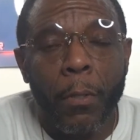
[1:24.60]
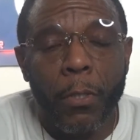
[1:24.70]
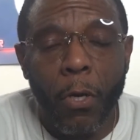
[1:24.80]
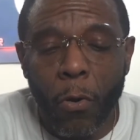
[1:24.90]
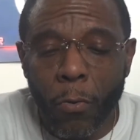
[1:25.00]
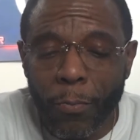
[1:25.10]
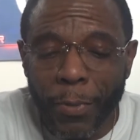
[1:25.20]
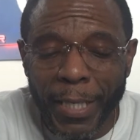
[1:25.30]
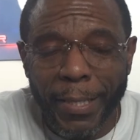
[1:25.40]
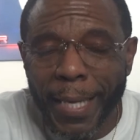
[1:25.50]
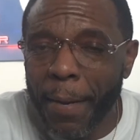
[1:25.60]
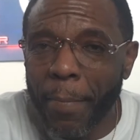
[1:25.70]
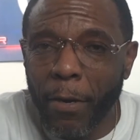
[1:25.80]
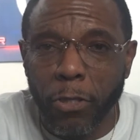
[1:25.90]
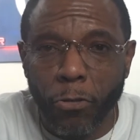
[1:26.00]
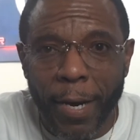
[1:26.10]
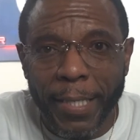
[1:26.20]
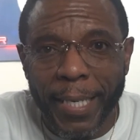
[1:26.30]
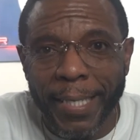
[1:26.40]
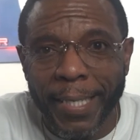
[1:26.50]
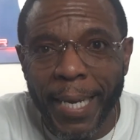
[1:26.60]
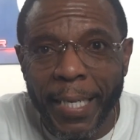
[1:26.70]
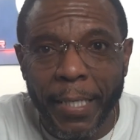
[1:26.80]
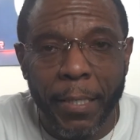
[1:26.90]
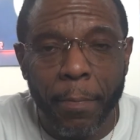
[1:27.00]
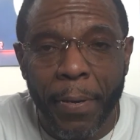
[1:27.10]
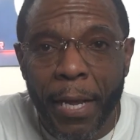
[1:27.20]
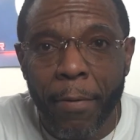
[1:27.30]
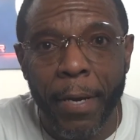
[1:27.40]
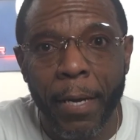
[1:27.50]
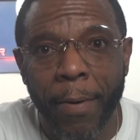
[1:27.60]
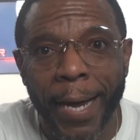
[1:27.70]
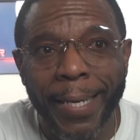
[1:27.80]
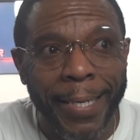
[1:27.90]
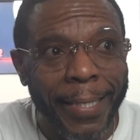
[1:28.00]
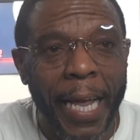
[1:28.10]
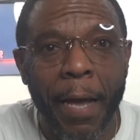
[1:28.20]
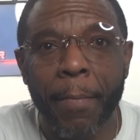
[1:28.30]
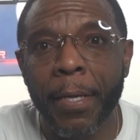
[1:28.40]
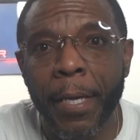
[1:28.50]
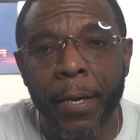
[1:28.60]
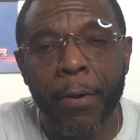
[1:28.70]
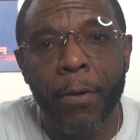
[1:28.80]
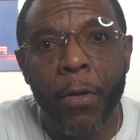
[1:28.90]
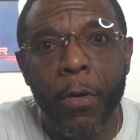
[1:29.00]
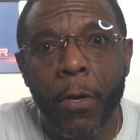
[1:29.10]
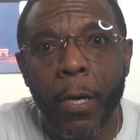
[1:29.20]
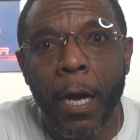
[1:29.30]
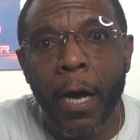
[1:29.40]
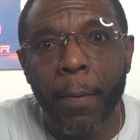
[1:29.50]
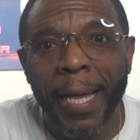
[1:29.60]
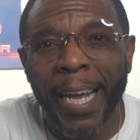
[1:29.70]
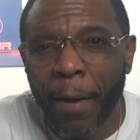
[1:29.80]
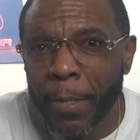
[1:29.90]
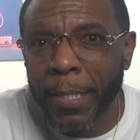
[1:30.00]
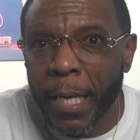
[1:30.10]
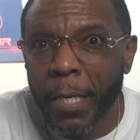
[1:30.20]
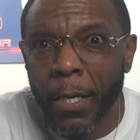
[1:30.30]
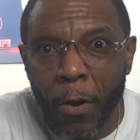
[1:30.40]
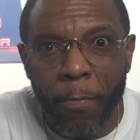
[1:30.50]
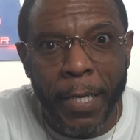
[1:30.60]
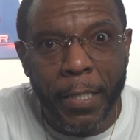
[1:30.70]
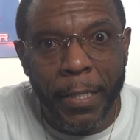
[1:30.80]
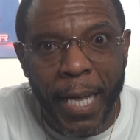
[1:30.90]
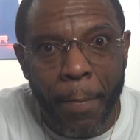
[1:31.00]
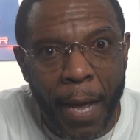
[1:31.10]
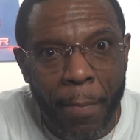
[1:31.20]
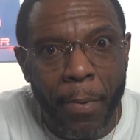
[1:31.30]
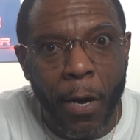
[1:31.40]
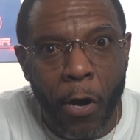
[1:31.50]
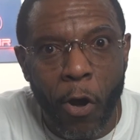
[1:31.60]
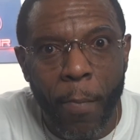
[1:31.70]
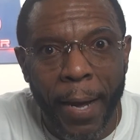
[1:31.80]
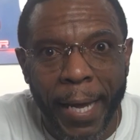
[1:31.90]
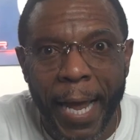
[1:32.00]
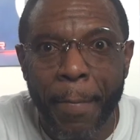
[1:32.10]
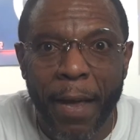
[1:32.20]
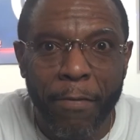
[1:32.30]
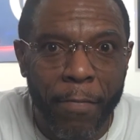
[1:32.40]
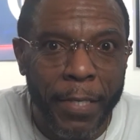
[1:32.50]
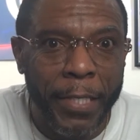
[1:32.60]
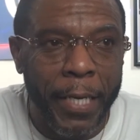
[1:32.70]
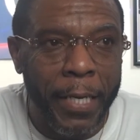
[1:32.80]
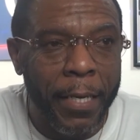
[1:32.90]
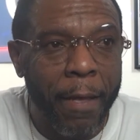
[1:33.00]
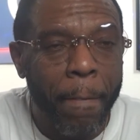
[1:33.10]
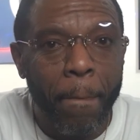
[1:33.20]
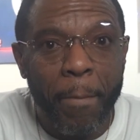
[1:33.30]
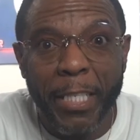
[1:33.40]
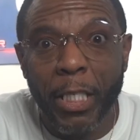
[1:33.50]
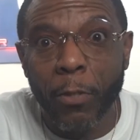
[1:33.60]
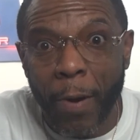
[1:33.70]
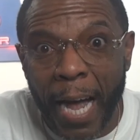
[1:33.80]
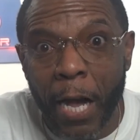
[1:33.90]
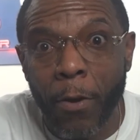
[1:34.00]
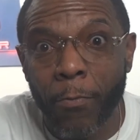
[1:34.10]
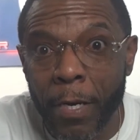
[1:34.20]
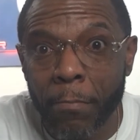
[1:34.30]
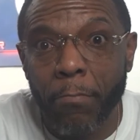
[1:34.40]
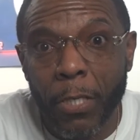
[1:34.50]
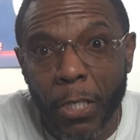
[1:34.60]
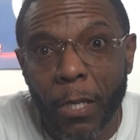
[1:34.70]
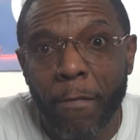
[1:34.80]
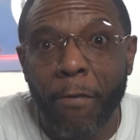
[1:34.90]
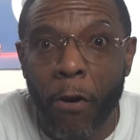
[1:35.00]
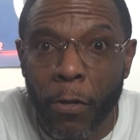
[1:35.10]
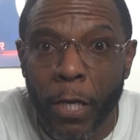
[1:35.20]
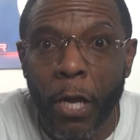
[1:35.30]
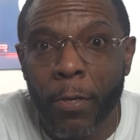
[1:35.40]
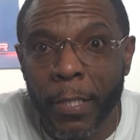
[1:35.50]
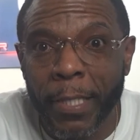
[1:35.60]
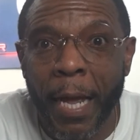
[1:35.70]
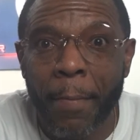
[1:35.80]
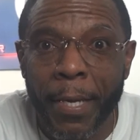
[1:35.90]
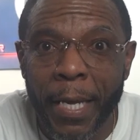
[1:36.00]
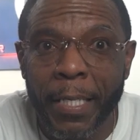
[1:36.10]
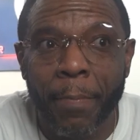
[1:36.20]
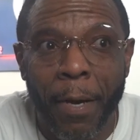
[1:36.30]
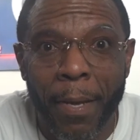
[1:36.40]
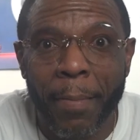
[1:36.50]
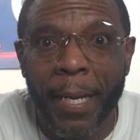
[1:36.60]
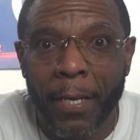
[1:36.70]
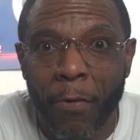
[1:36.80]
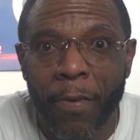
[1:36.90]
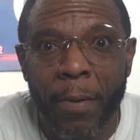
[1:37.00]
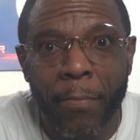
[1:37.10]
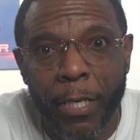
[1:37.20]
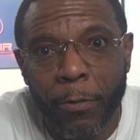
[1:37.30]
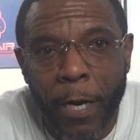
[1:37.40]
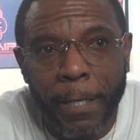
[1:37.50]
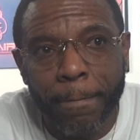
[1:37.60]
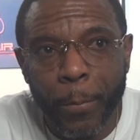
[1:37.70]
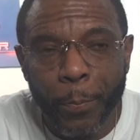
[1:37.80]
So just thinking about stress and tension, period, right? This time of year, um, like I've been telling y'all recently, I'm at Macomb. I came back from Virginia. This is round, well, it's a little further along this time of year. It's about maybe like Novemberish, right?